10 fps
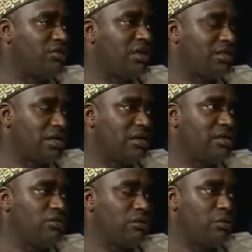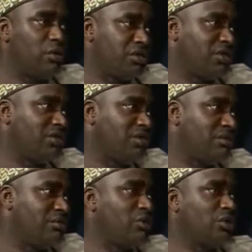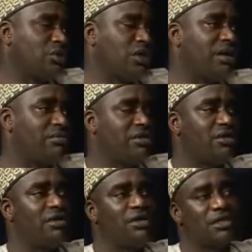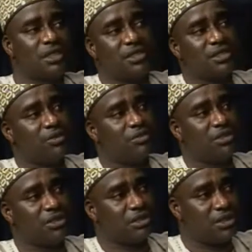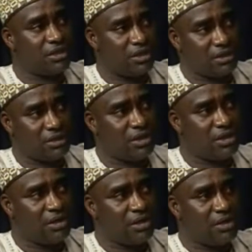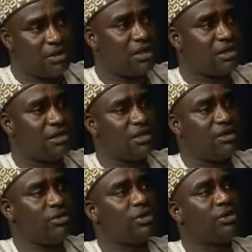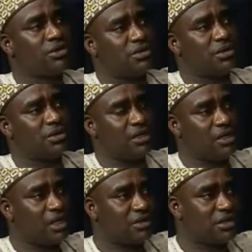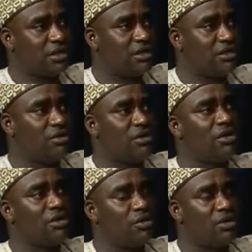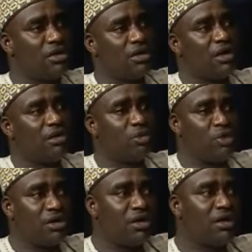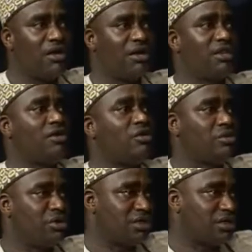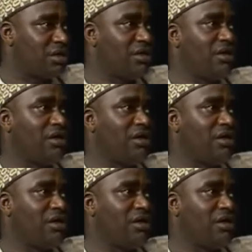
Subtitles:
We are starting with poultry, because we have the skills acquisition centers that we constructed last year. The one in Kwari and Bodinga, they are operational.